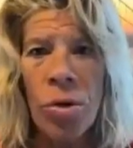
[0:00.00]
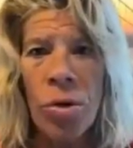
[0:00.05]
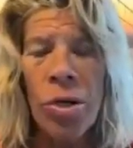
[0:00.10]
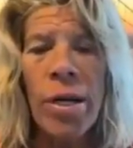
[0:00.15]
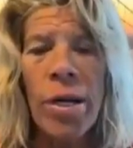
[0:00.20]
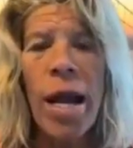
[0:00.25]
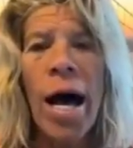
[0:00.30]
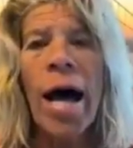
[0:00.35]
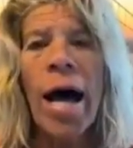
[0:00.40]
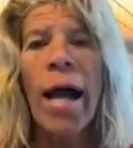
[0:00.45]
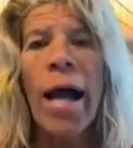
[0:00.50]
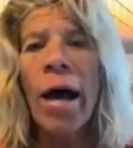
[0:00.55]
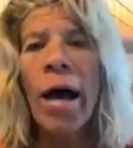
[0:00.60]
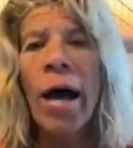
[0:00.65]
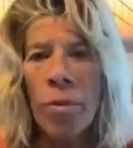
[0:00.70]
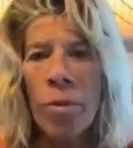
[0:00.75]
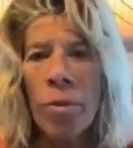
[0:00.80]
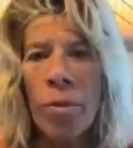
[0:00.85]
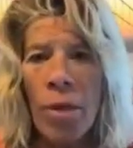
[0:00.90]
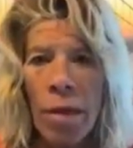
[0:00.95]
not
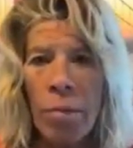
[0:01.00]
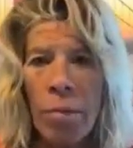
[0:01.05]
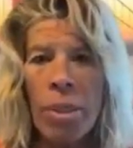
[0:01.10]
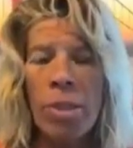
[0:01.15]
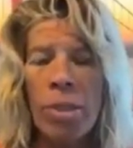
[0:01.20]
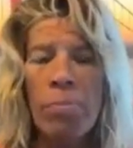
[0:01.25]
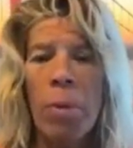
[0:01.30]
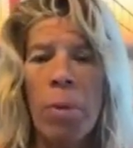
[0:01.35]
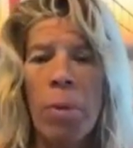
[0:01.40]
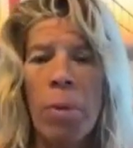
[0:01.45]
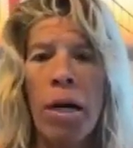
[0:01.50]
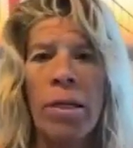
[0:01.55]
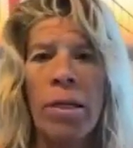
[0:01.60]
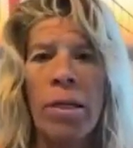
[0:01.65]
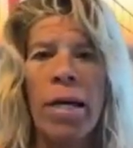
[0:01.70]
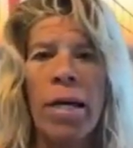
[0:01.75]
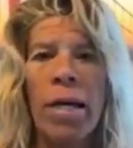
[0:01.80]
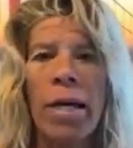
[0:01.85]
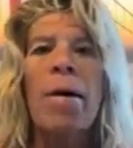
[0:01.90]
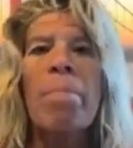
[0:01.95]
how they respond,
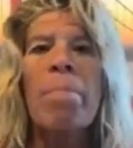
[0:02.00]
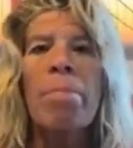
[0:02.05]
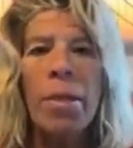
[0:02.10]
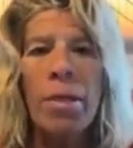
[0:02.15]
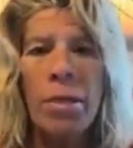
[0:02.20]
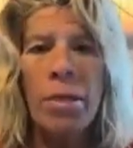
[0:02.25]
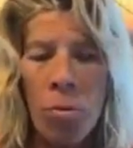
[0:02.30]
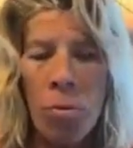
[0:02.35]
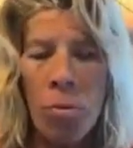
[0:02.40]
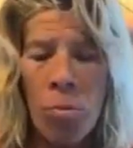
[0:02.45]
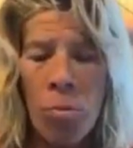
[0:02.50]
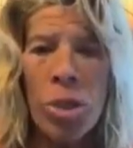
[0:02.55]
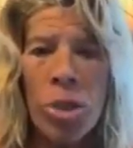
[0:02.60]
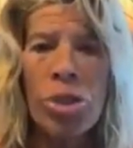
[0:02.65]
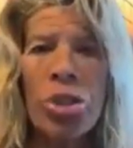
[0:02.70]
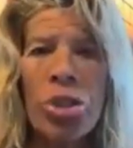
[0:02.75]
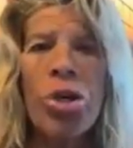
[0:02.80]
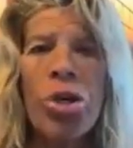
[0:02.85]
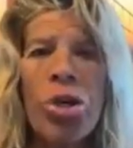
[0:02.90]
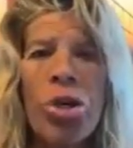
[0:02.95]
but that we
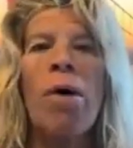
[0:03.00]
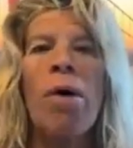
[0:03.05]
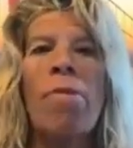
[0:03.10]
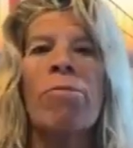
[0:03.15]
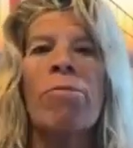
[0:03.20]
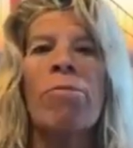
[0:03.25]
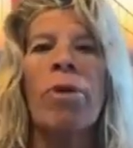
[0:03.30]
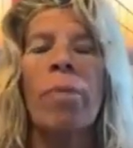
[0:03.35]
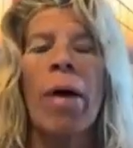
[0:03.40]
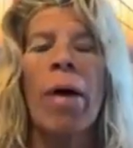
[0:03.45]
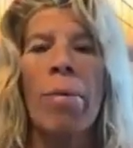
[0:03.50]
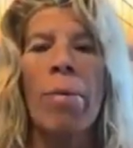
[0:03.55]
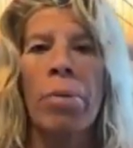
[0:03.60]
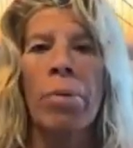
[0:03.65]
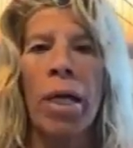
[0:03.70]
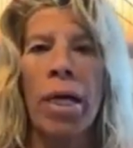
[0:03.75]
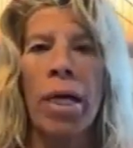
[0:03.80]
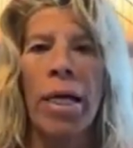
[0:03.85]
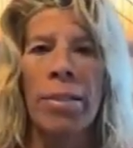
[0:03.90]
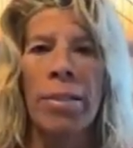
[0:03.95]
show up from that
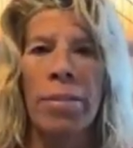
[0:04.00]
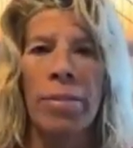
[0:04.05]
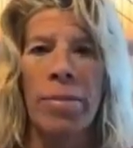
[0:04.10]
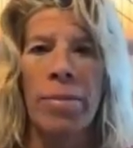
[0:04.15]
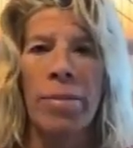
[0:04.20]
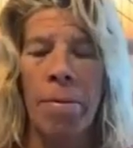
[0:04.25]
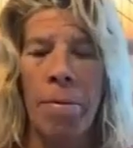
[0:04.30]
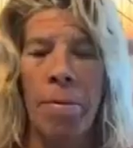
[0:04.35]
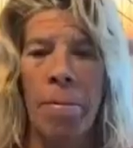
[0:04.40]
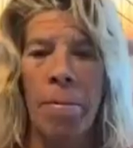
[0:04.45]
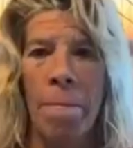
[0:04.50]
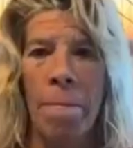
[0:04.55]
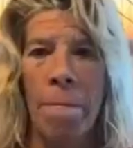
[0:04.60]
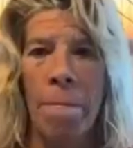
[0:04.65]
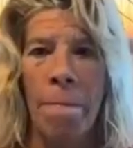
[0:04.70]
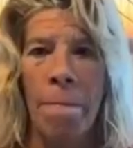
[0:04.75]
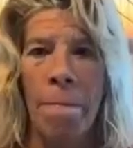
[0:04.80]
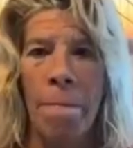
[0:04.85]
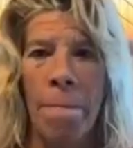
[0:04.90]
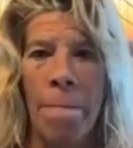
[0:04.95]
place
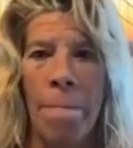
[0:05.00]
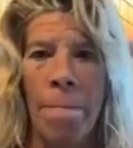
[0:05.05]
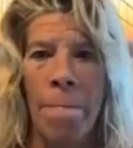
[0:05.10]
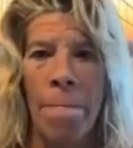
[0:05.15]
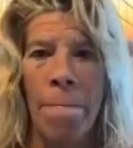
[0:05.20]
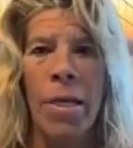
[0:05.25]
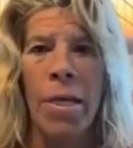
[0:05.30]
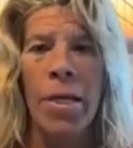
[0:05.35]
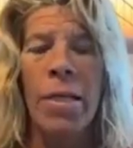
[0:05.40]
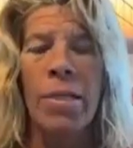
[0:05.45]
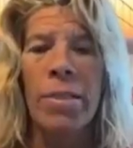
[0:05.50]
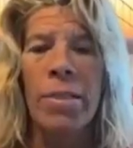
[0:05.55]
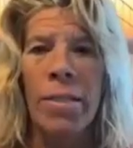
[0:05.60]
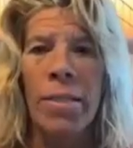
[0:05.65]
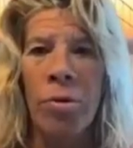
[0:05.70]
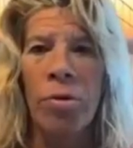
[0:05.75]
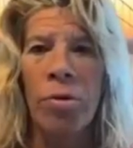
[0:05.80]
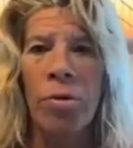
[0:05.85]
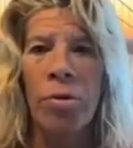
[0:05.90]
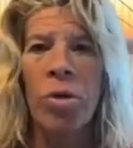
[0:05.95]
in
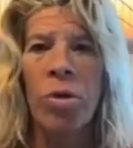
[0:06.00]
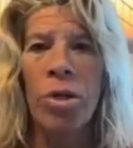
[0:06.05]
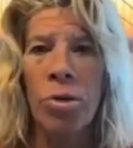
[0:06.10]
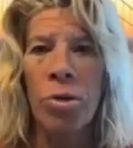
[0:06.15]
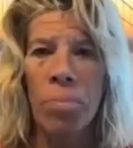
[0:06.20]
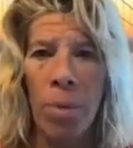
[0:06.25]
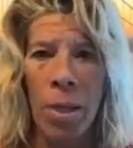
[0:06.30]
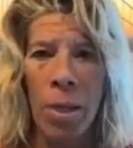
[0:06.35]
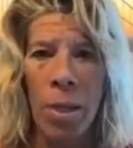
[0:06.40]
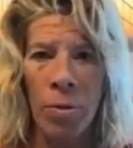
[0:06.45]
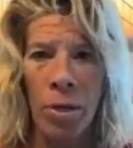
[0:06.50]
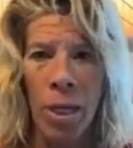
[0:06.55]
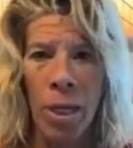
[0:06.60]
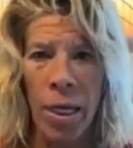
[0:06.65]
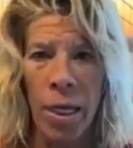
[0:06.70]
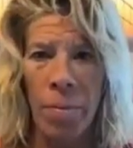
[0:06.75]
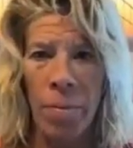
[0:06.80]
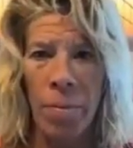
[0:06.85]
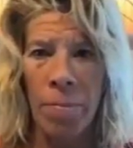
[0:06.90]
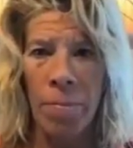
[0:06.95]
sacred
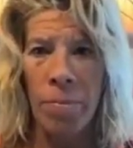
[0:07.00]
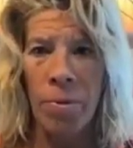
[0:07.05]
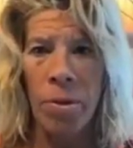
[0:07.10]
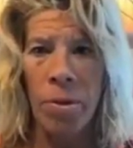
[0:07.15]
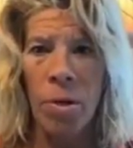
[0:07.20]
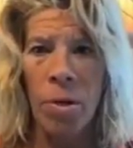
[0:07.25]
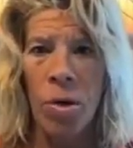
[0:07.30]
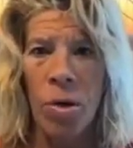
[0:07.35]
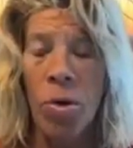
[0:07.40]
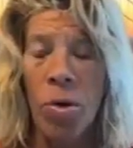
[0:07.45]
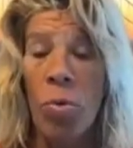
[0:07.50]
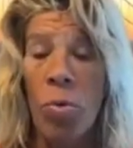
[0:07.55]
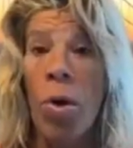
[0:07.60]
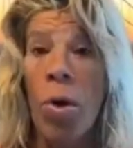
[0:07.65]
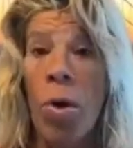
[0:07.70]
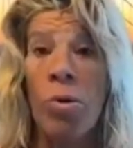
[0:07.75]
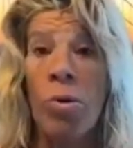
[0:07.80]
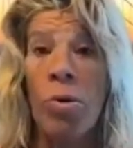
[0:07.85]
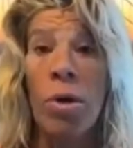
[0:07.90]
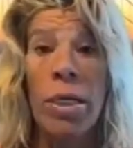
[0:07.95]
humility,
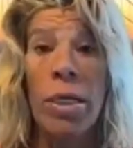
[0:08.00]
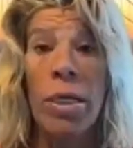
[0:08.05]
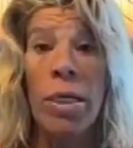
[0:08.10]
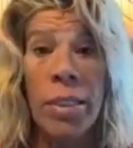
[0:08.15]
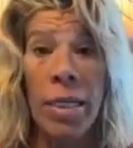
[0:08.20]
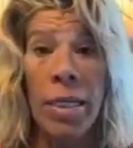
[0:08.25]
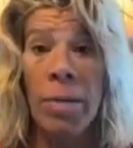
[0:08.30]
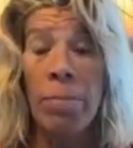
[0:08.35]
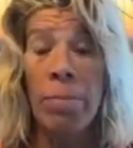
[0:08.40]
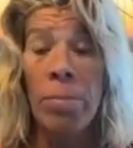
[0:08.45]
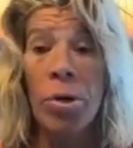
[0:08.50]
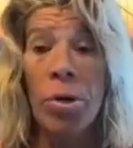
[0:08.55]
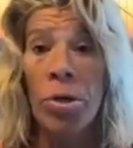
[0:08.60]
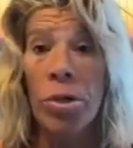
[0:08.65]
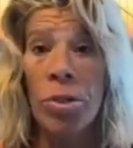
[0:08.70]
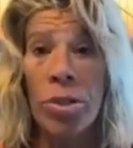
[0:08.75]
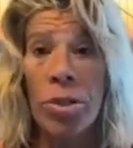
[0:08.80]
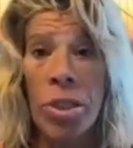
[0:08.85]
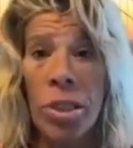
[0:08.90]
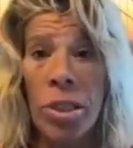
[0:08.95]
whether it's in
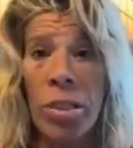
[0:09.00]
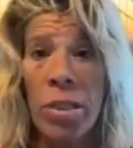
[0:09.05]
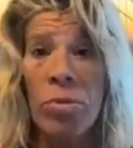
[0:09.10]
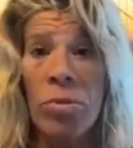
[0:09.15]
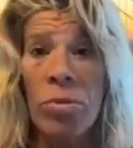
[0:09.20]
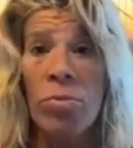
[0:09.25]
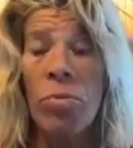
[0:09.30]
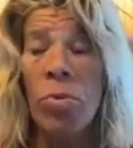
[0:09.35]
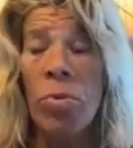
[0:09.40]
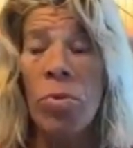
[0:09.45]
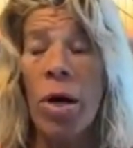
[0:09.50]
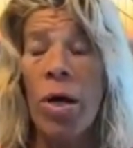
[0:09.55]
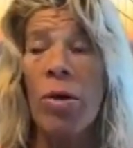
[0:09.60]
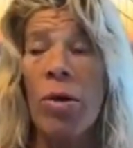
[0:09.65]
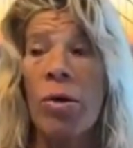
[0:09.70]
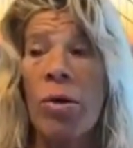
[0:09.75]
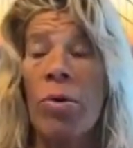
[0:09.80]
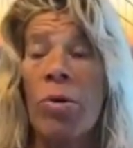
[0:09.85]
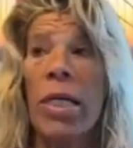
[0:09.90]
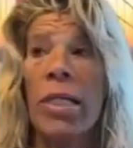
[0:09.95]
person,
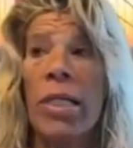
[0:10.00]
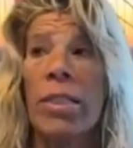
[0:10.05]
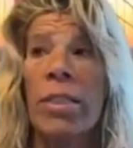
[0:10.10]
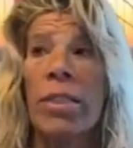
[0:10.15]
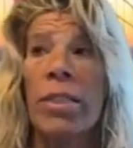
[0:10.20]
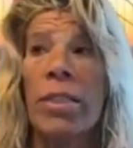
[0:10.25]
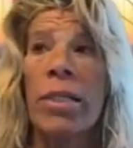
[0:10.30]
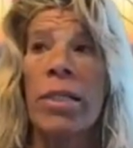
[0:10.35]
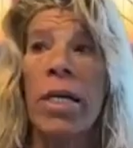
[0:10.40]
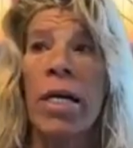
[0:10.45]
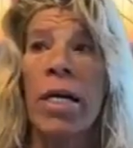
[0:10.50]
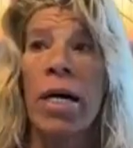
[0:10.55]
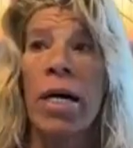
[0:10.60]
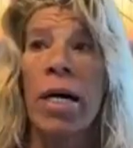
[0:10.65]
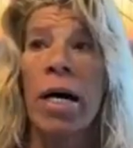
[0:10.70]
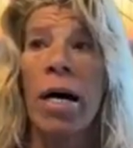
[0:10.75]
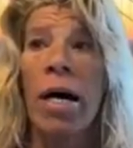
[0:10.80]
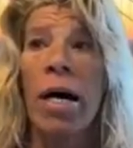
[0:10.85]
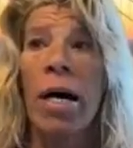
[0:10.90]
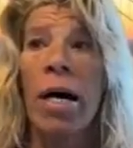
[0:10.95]
whether it's
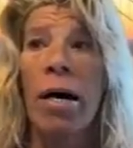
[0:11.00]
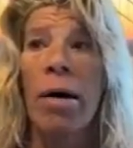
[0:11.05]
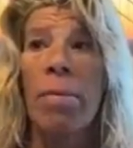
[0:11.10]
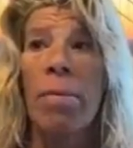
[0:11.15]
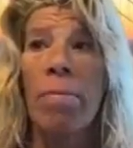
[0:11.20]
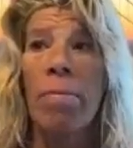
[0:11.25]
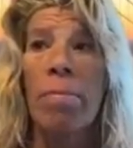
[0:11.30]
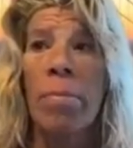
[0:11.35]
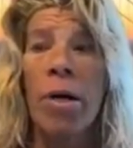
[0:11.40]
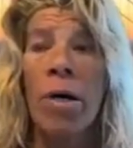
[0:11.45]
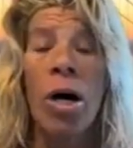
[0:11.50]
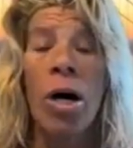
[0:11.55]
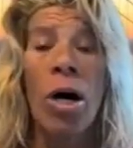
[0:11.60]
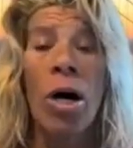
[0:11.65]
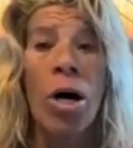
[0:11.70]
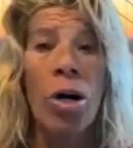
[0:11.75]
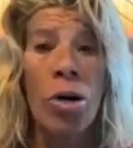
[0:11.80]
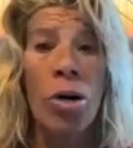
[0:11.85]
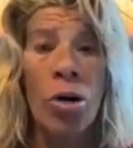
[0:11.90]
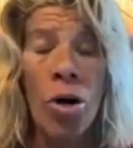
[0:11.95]
a
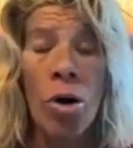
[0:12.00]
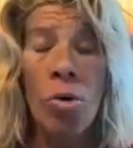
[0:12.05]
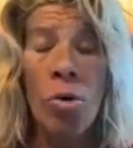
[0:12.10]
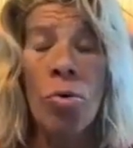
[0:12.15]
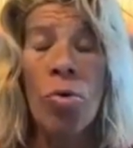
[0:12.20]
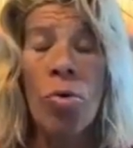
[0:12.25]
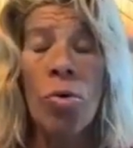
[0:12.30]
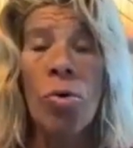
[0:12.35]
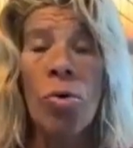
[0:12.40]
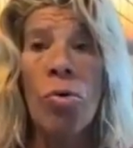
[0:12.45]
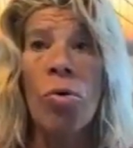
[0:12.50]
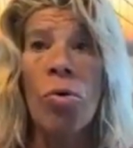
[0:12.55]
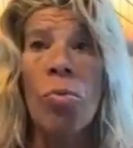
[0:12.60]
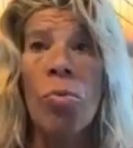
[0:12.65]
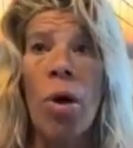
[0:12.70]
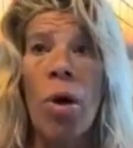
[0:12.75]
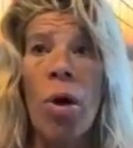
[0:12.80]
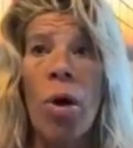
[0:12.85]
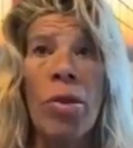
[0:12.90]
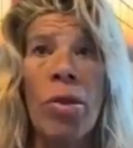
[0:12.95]
note, or
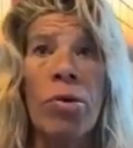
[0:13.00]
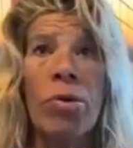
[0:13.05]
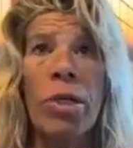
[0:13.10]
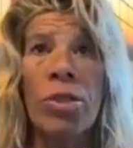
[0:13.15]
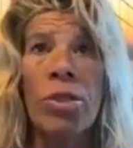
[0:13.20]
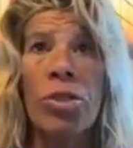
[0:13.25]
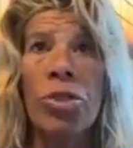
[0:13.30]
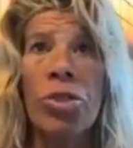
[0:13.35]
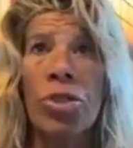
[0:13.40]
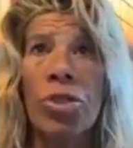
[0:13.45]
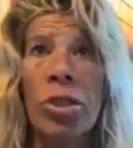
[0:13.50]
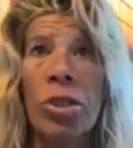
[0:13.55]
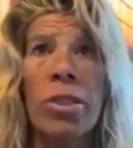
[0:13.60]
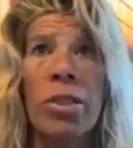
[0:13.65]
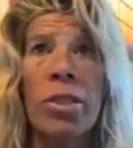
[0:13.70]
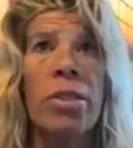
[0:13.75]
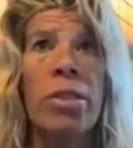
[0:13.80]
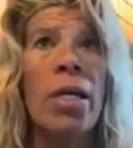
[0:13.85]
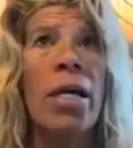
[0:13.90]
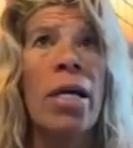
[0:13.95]
whether it's
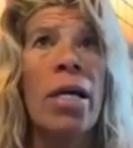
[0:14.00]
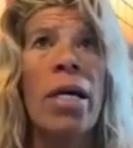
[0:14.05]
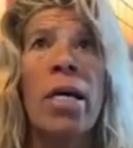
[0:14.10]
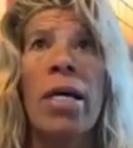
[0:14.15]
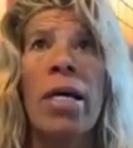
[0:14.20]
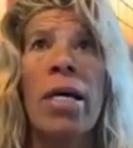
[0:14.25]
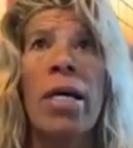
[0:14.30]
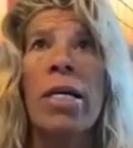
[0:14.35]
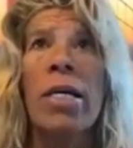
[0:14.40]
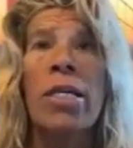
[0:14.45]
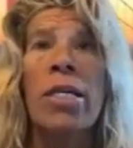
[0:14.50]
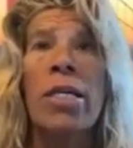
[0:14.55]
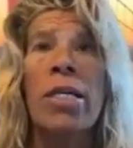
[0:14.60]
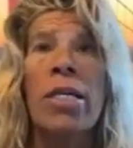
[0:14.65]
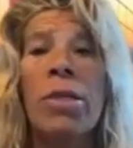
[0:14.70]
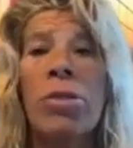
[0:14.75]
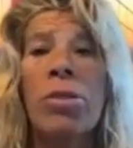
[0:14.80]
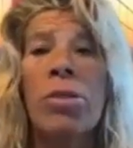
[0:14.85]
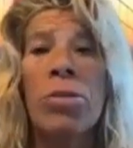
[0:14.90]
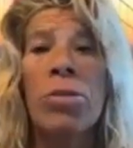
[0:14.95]
just
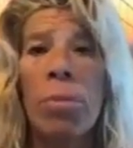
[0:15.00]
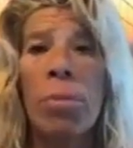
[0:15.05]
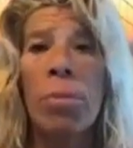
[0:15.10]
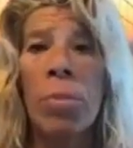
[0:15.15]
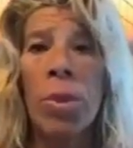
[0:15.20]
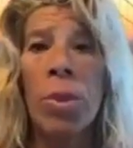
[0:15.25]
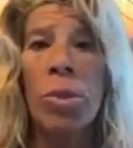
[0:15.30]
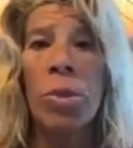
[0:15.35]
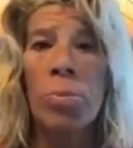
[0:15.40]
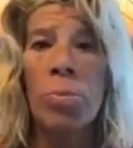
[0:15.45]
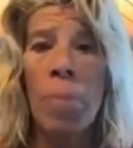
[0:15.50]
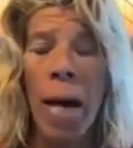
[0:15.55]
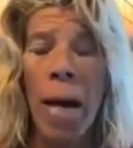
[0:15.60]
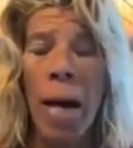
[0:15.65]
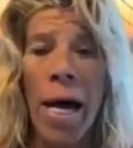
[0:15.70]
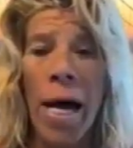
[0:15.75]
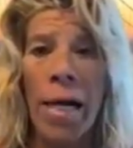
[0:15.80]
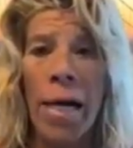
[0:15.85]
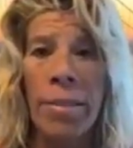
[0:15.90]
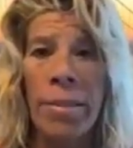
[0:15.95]
speaking to someone who's
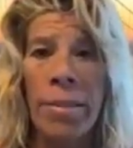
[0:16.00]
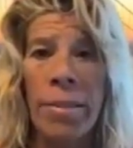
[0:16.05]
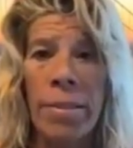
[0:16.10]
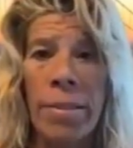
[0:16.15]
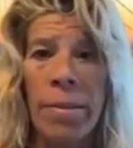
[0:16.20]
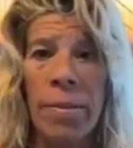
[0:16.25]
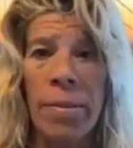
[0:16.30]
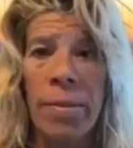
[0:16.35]
passed,